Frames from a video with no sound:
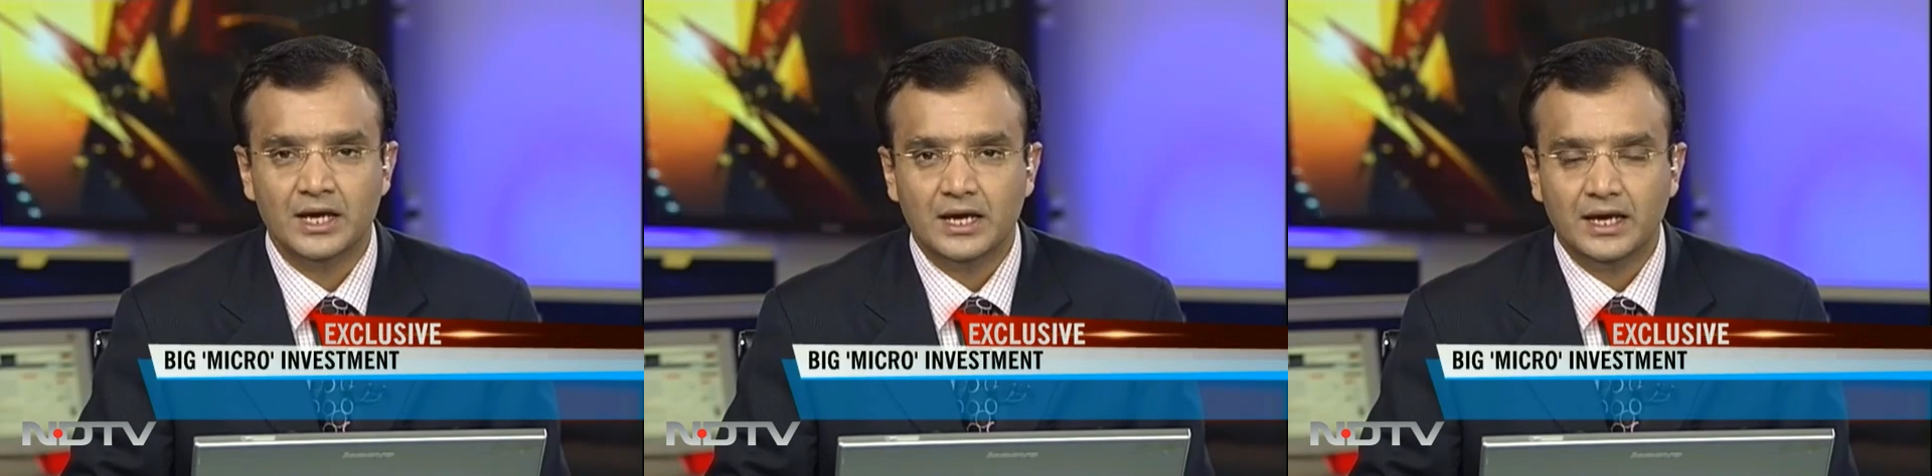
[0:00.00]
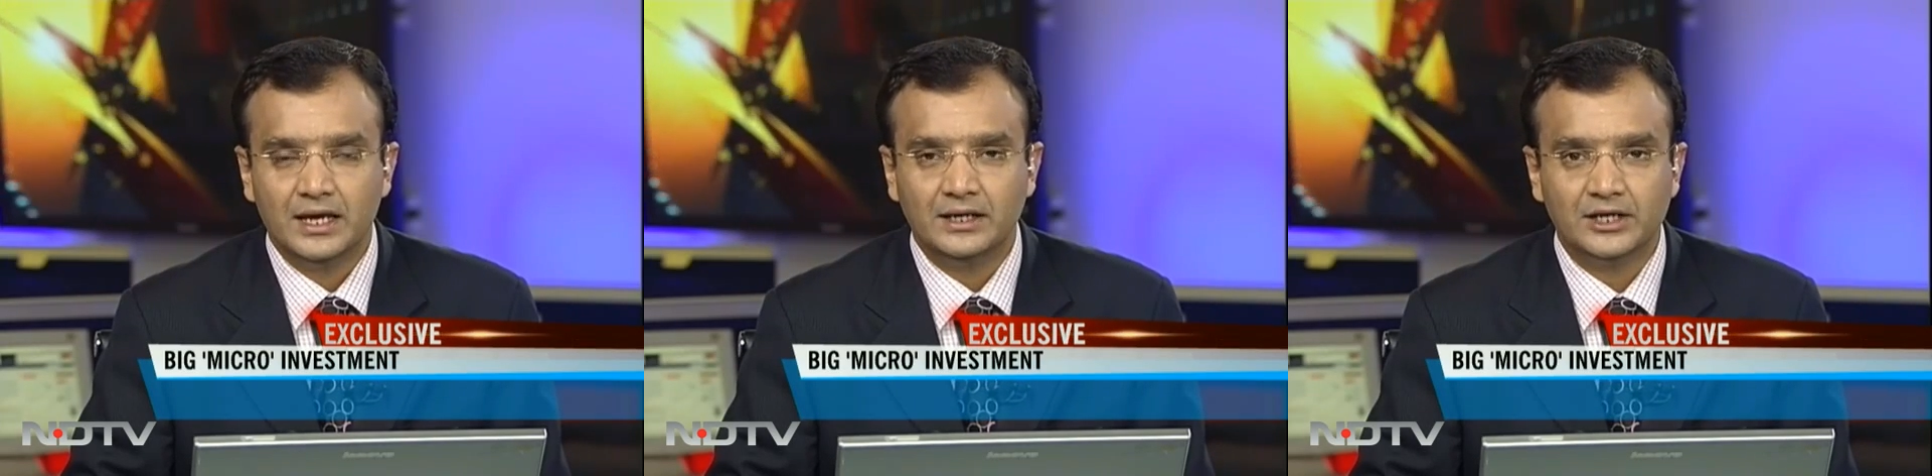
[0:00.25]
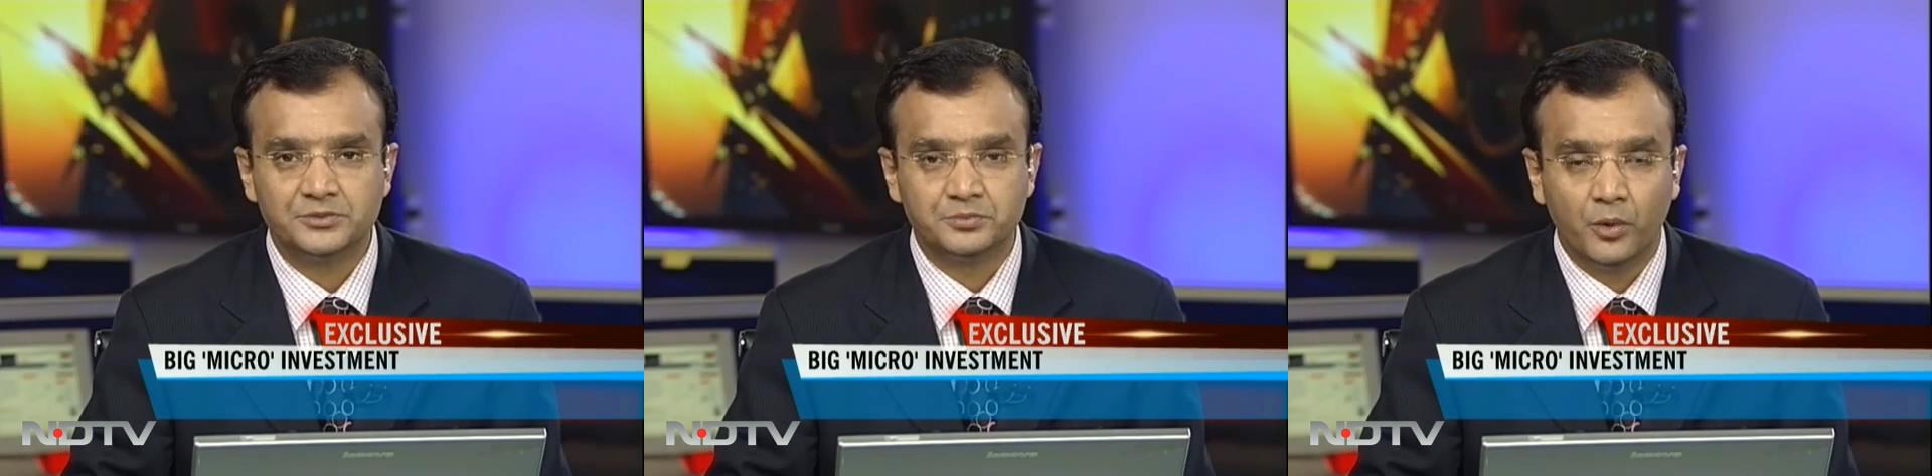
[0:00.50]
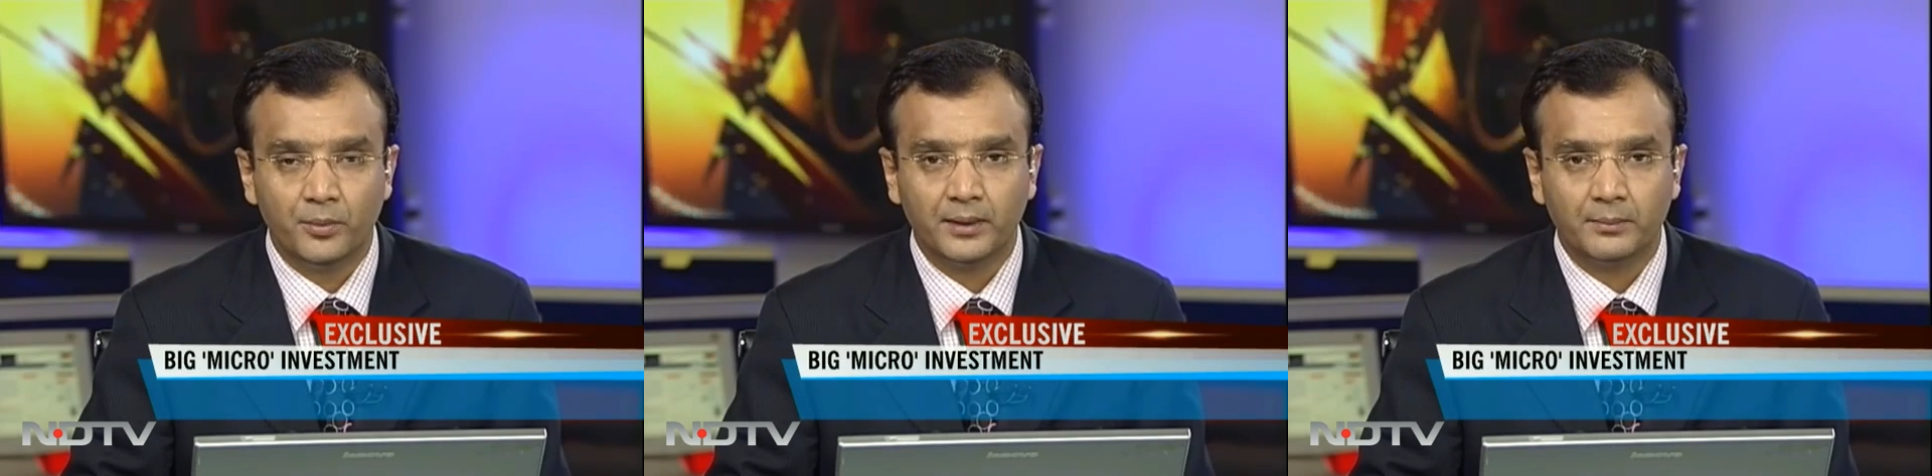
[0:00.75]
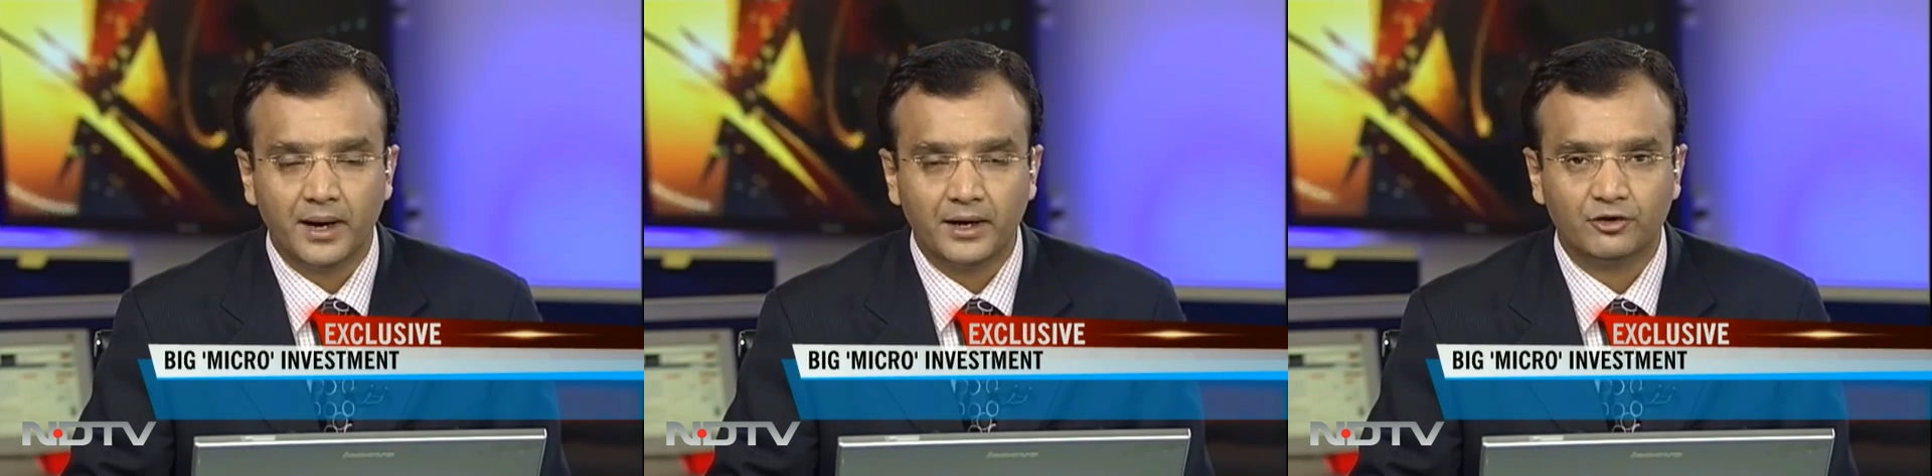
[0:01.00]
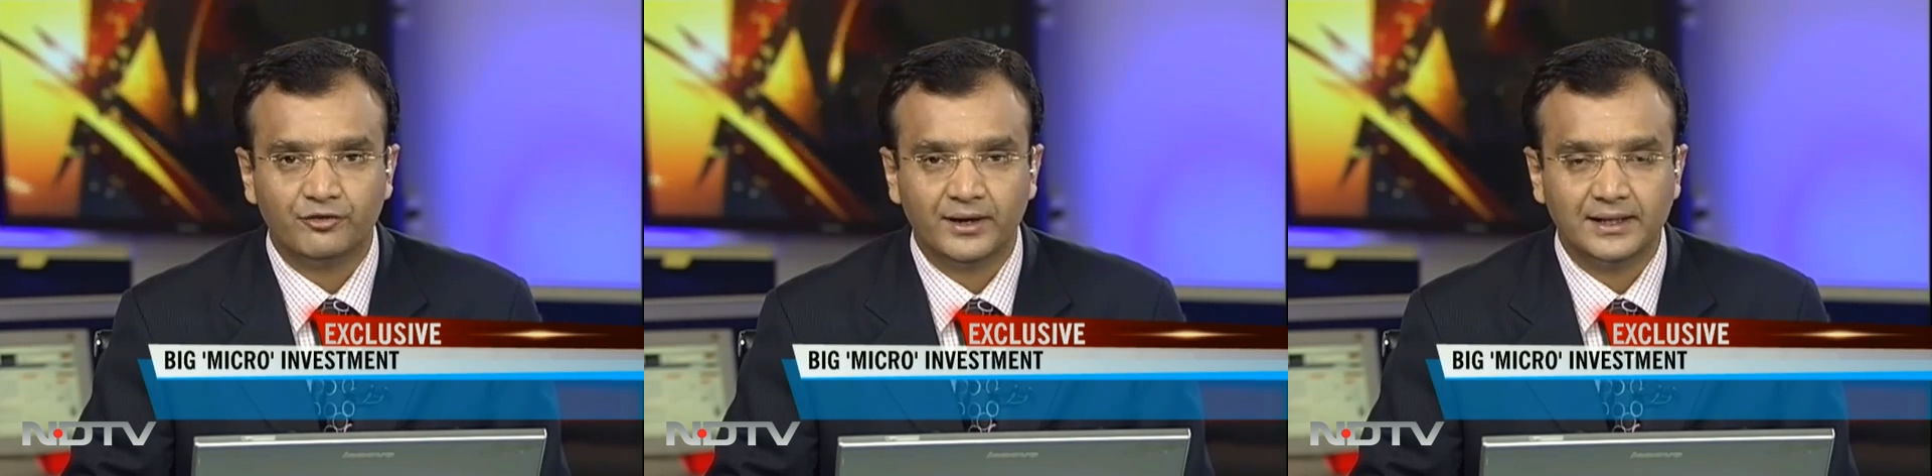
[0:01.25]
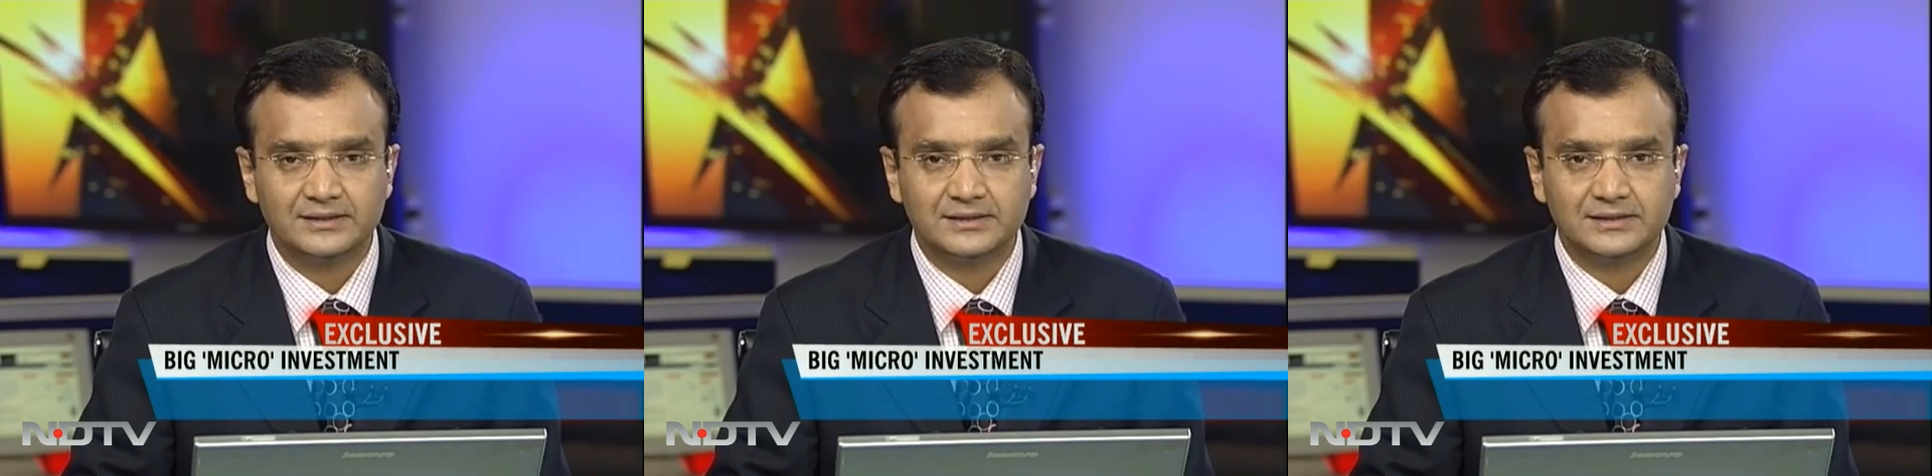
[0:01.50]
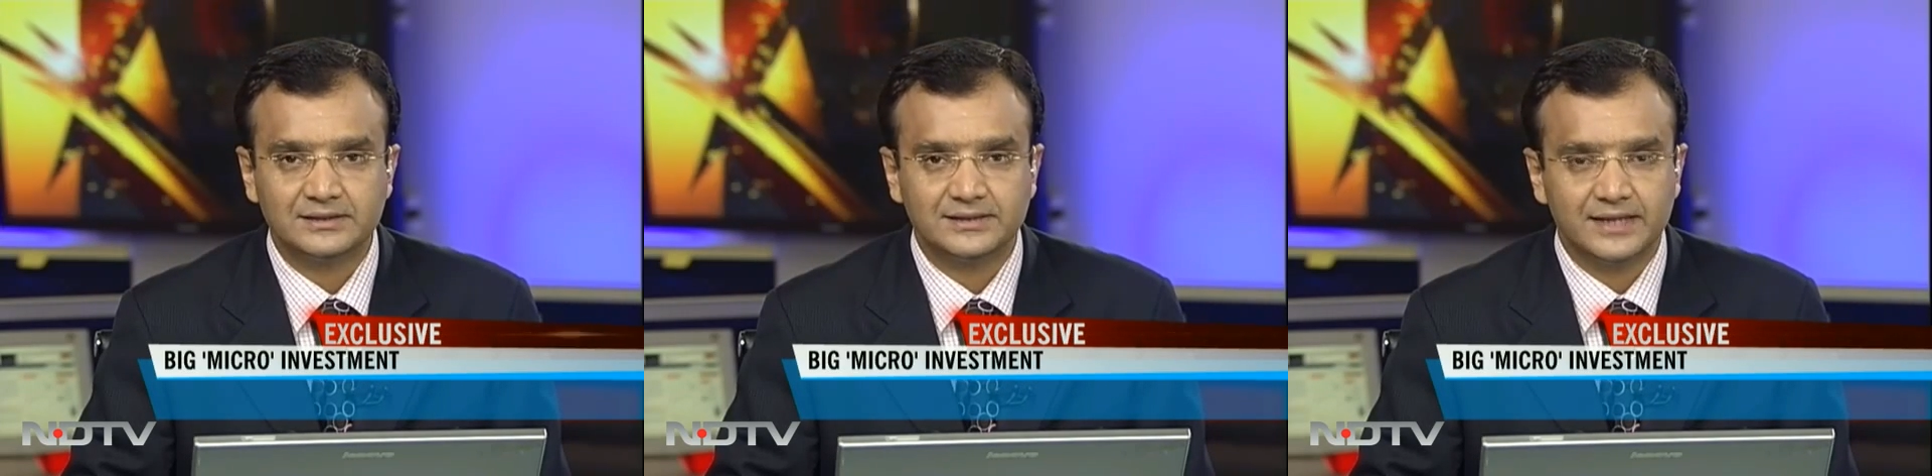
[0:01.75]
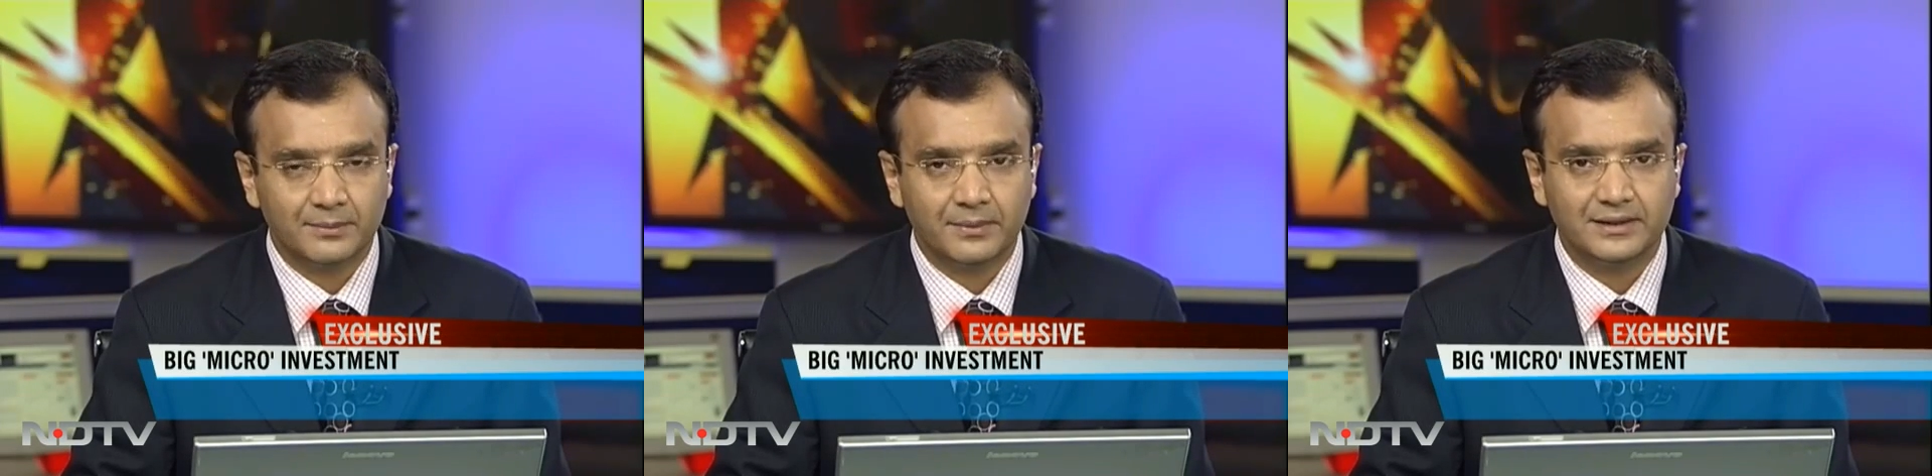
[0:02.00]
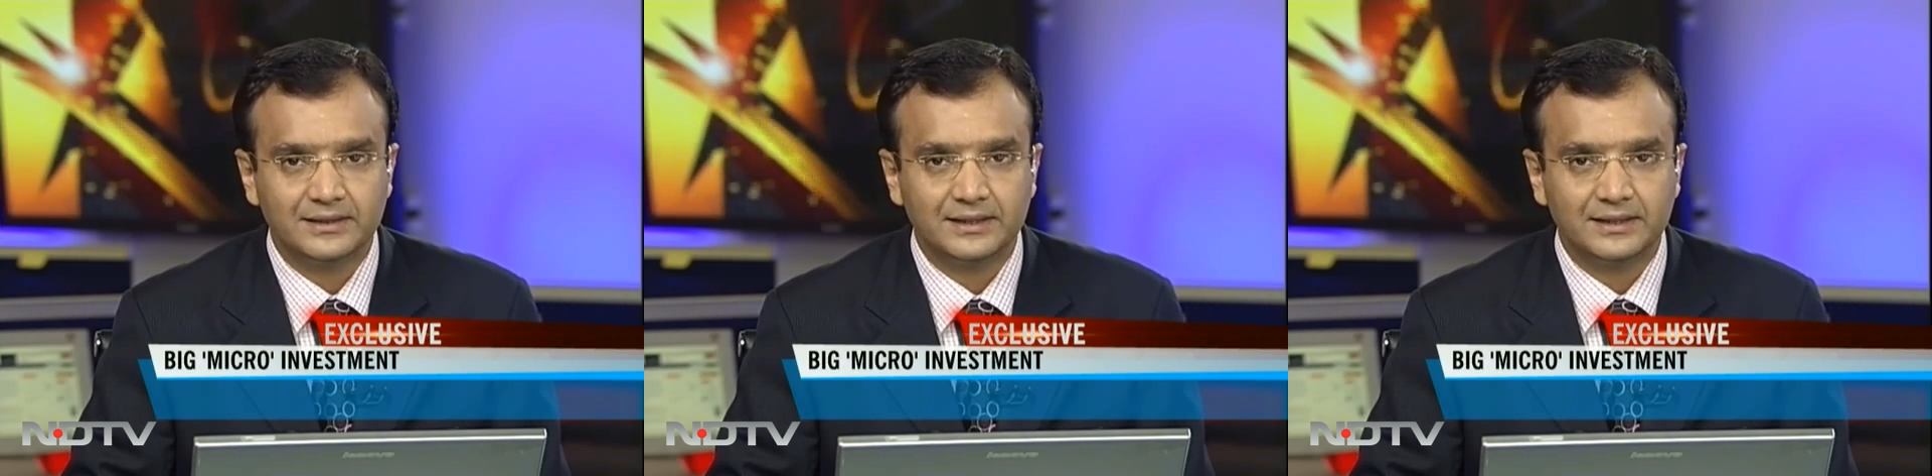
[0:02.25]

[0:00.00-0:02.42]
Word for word: India's booming microfinance segment